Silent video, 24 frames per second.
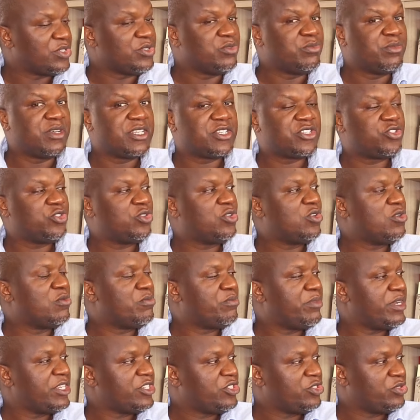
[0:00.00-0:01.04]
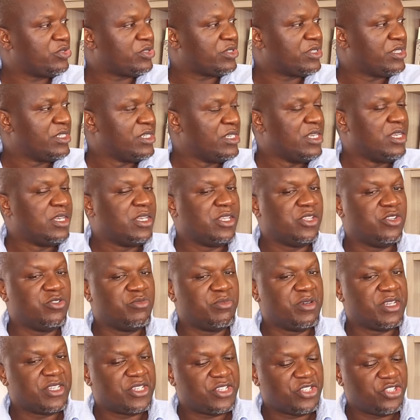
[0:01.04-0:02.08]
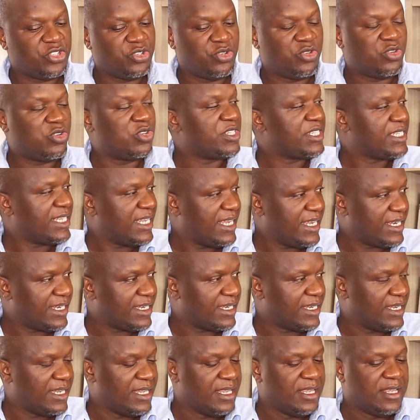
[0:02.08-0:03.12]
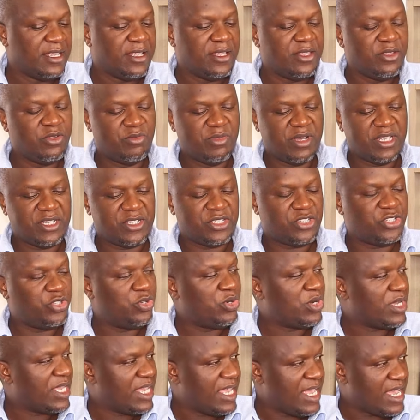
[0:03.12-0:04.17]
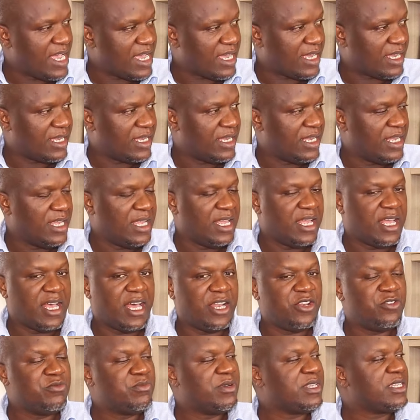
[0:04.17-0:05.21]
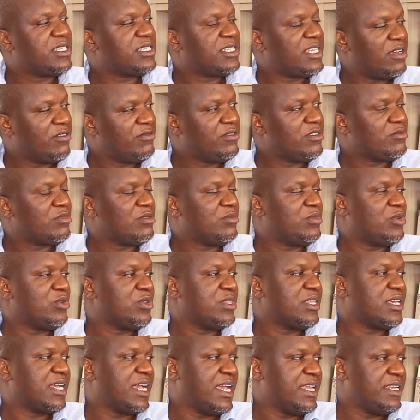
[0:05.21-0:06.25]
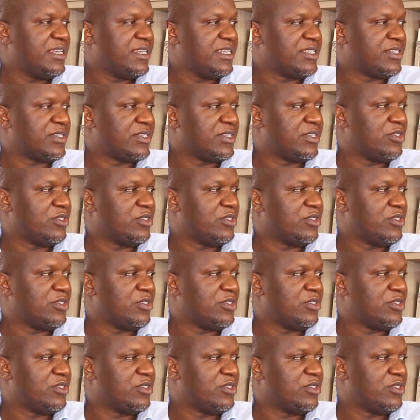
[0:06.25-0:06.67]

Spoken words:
You must show compassion, you must show concern, you must show care, and you must serve the people with kindness.